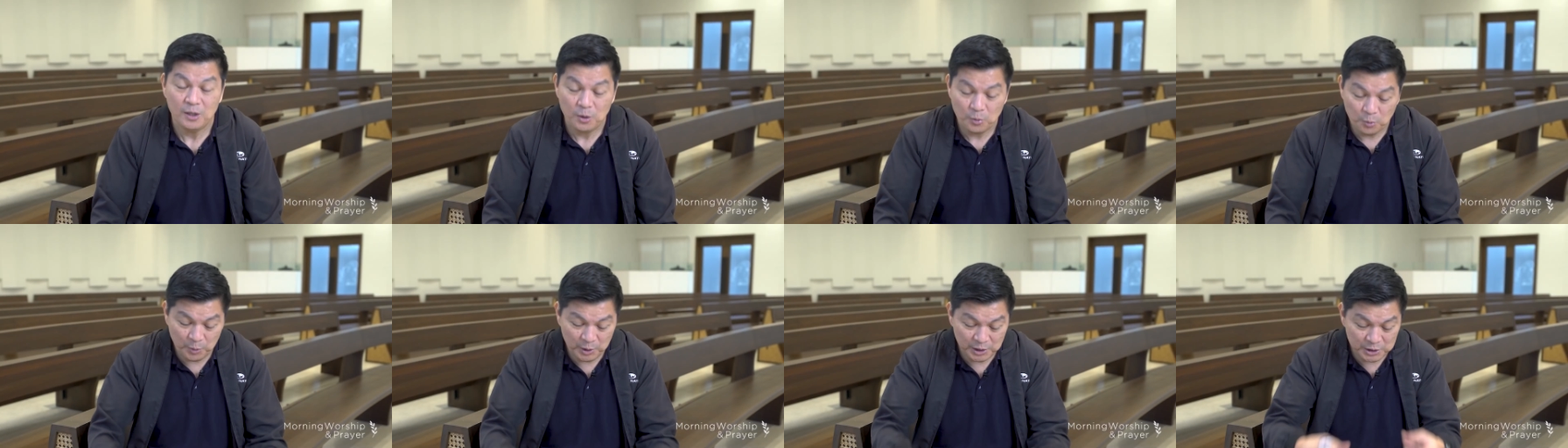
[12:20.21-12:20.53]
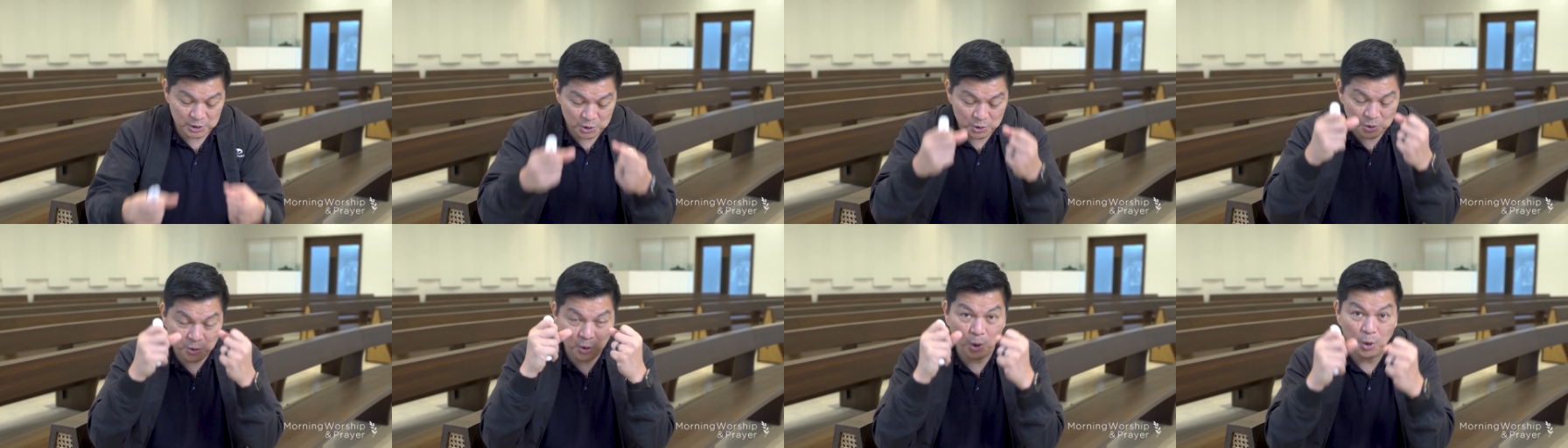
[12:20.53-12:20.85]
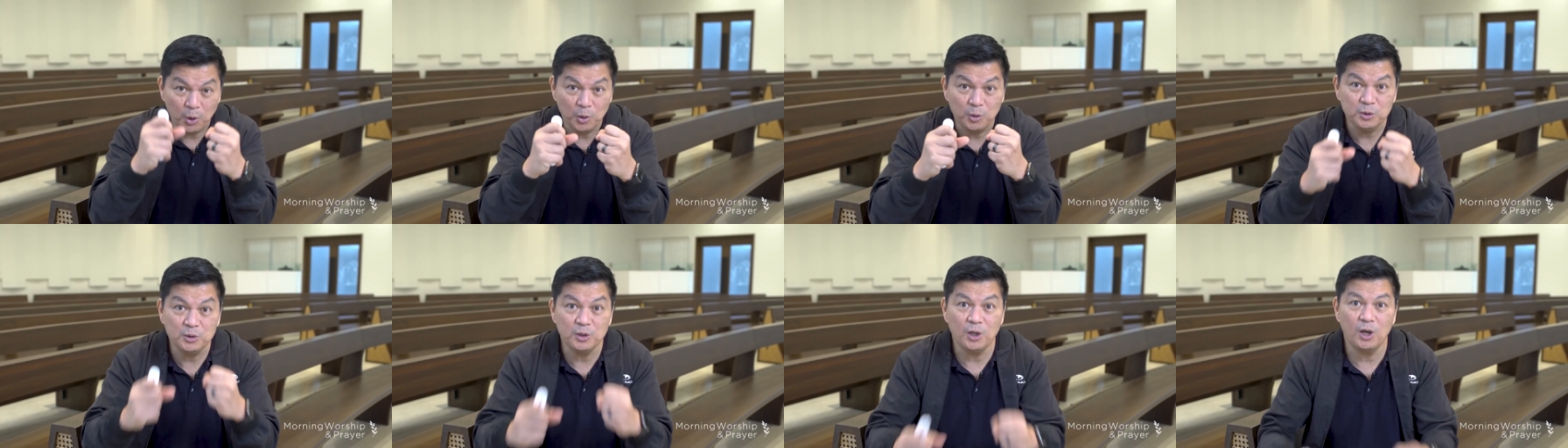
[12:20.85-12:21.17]
when you
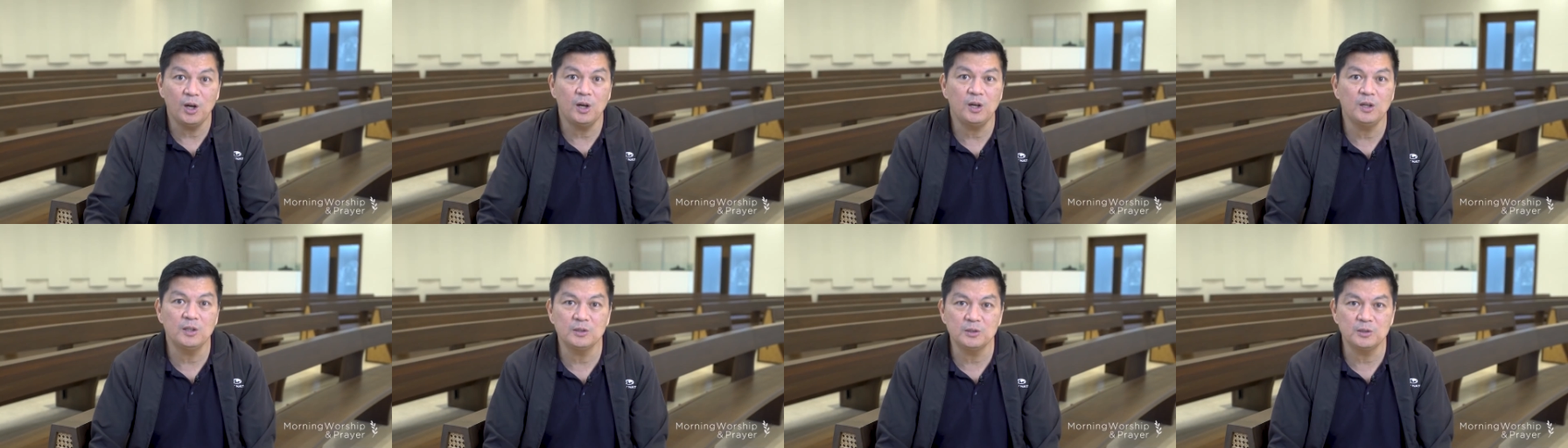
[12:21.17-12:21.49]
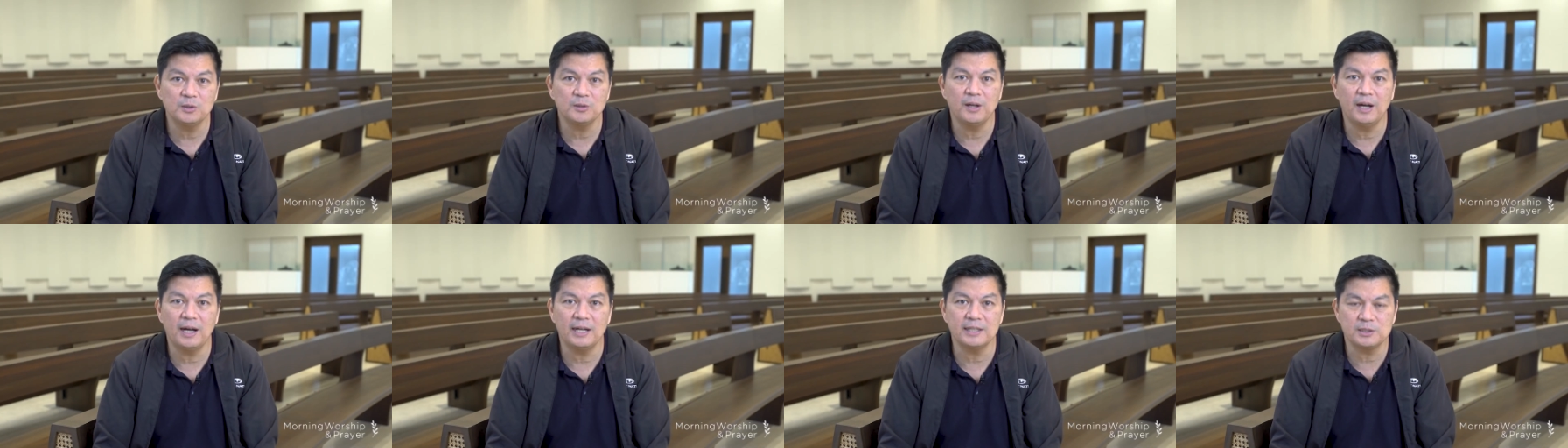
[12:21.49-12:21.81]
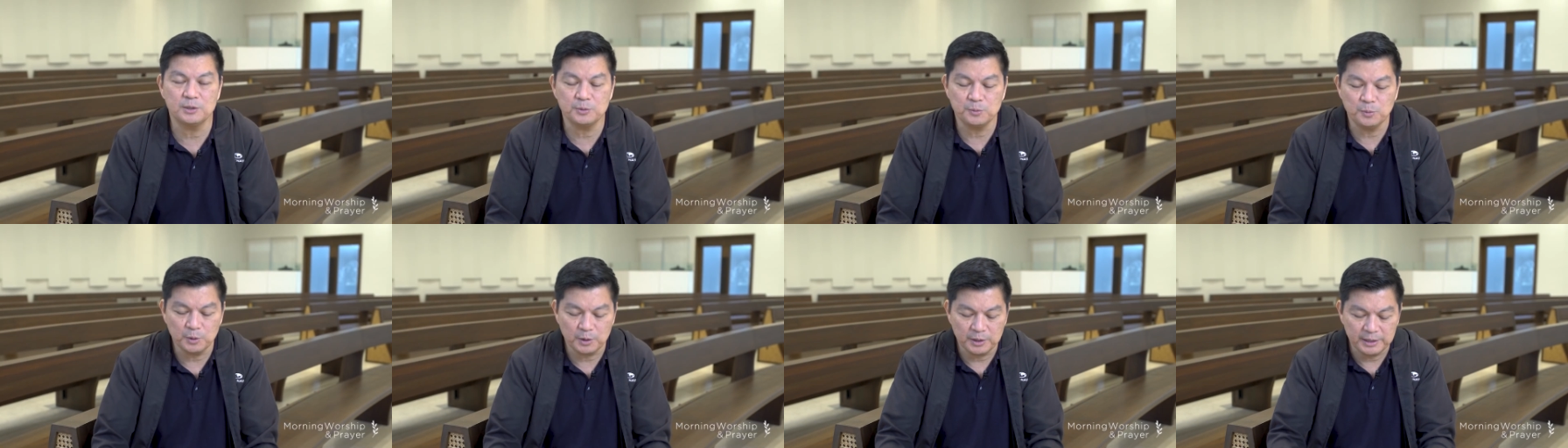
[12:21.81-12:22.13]
hold on to
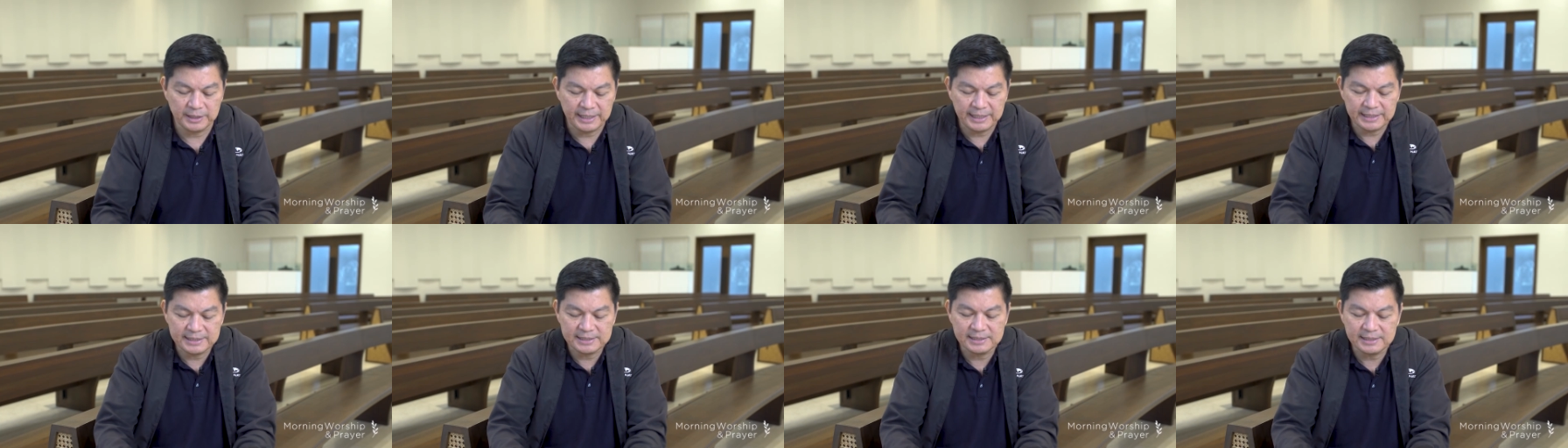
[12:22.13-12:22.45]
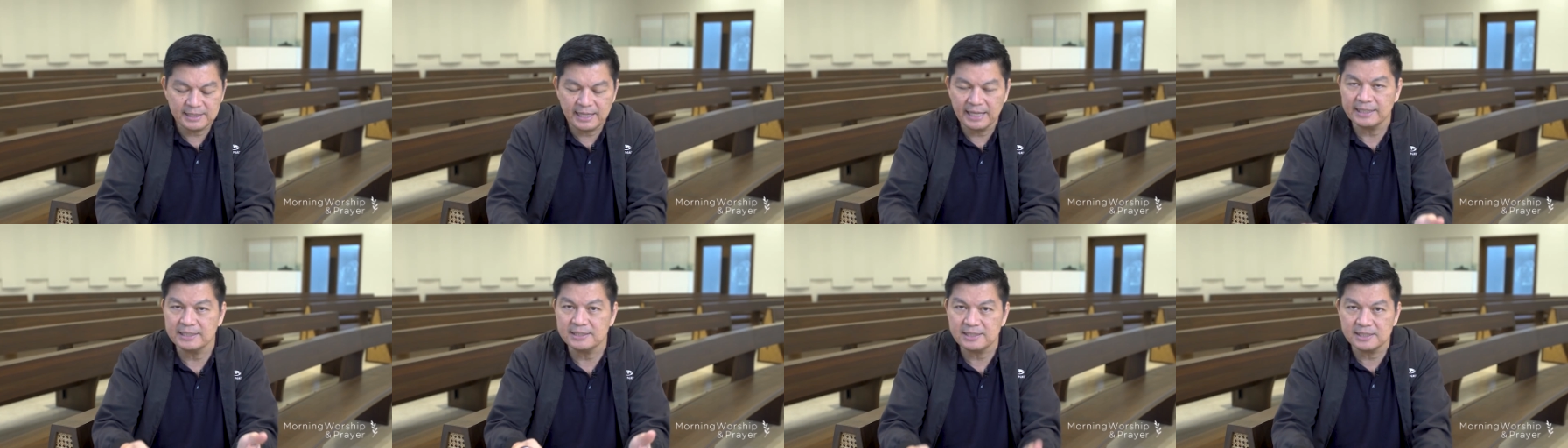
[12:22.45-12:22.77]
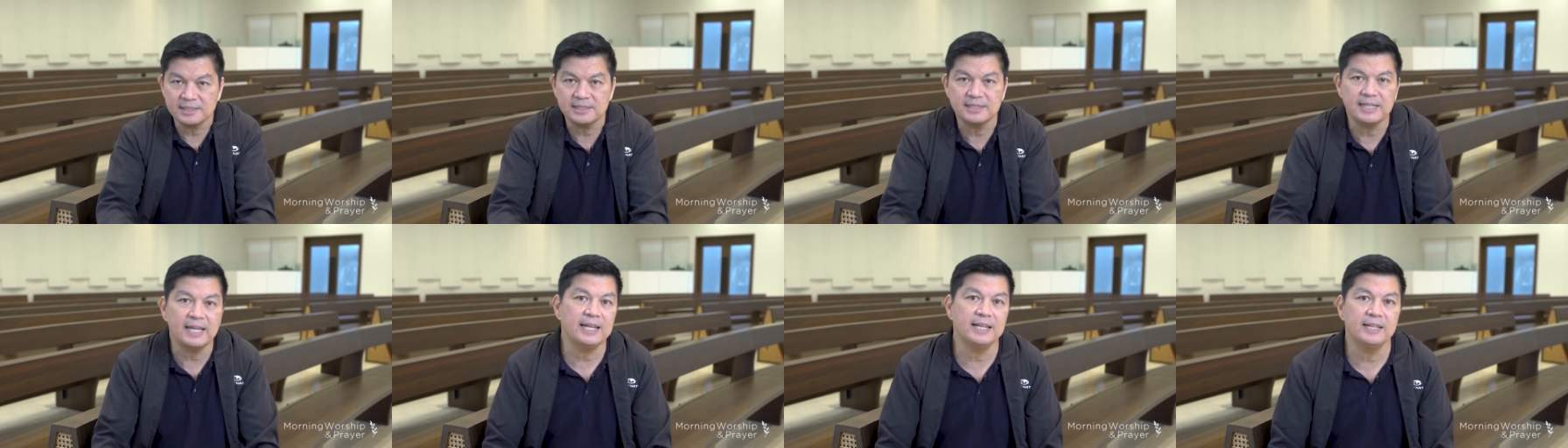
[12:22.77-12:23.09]
God's word, it's like
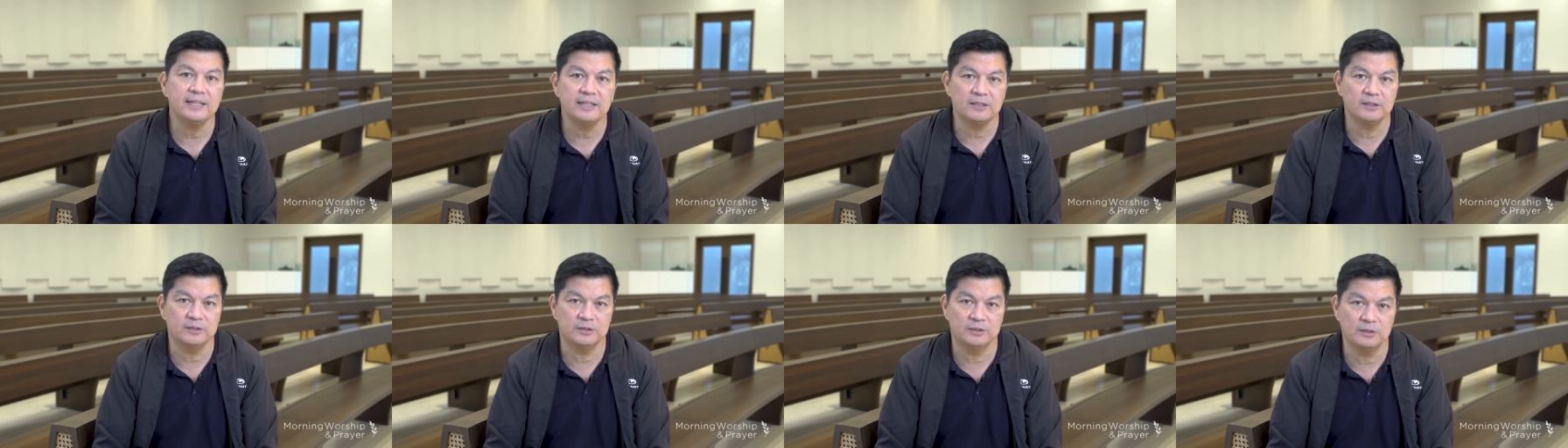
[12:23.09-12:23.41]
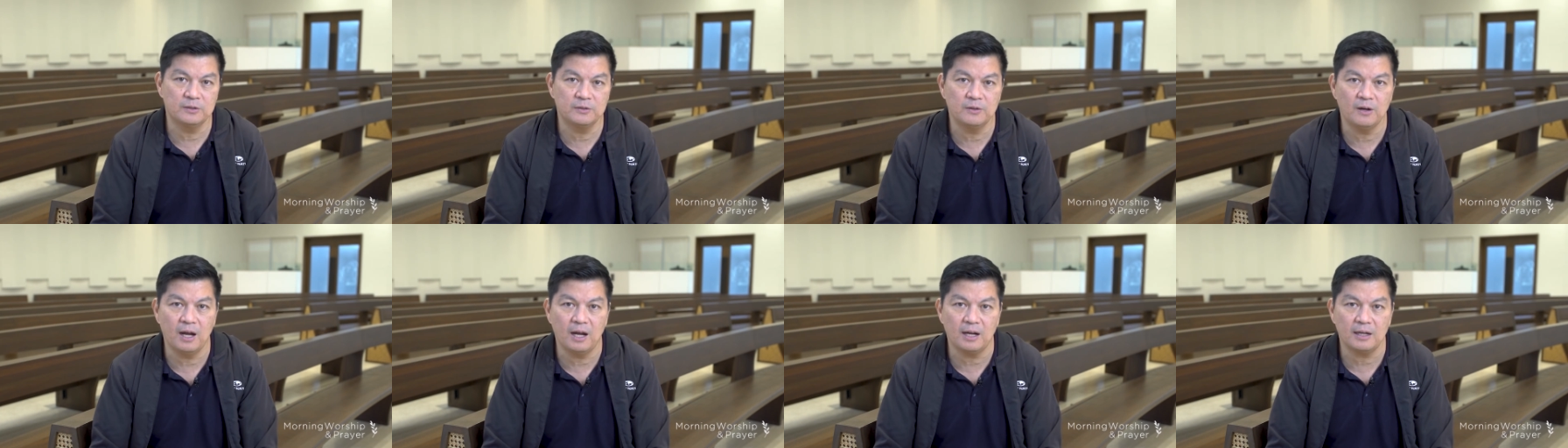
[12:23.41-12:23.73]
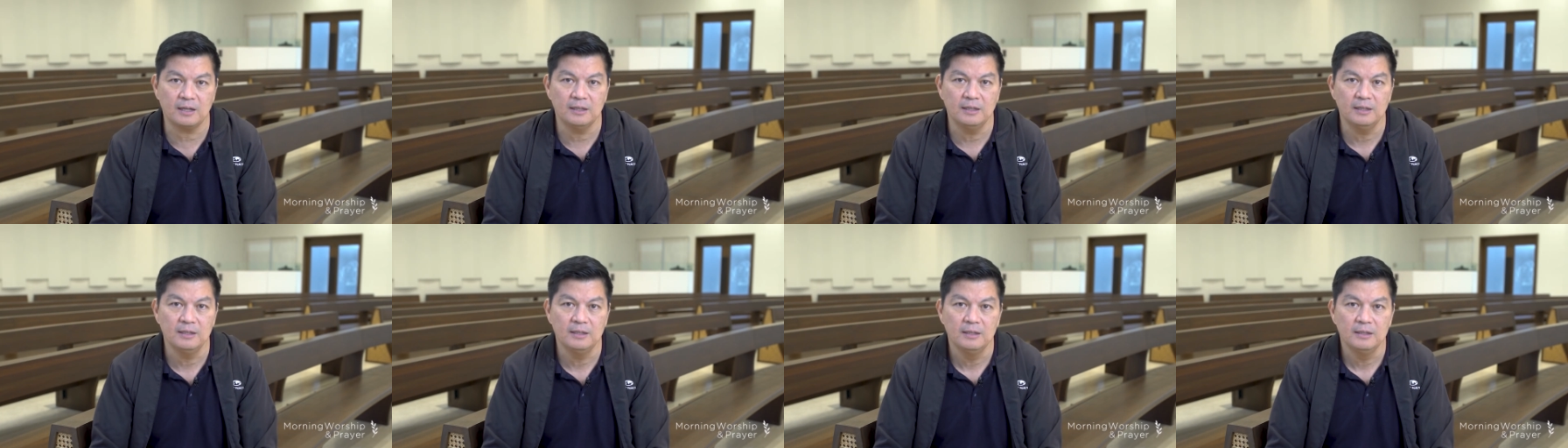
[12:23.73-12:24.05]
standing on the
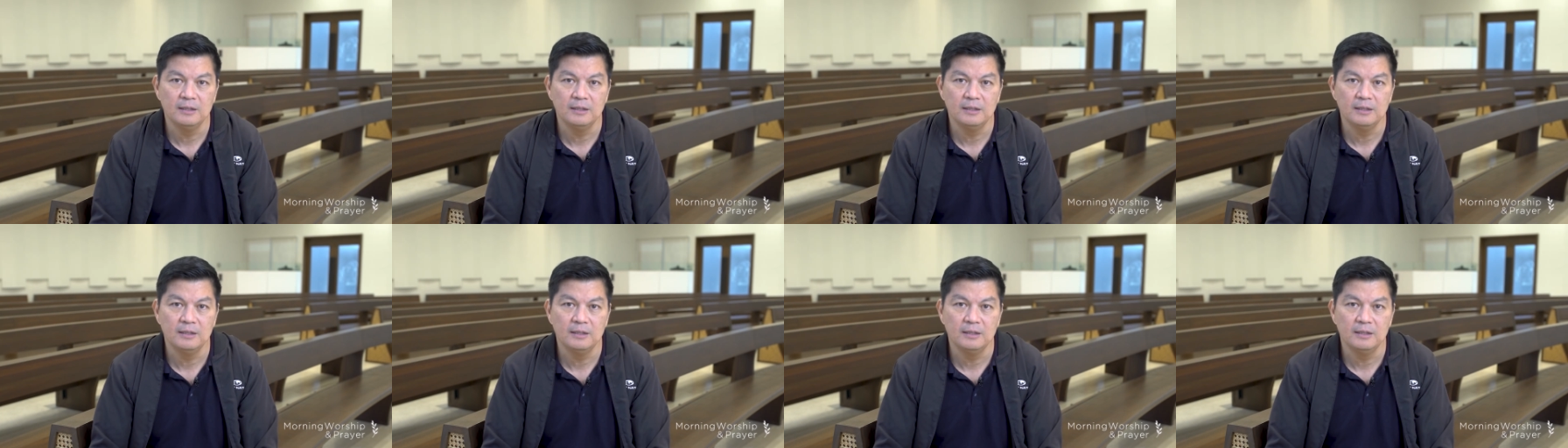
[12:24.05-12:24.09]
rock.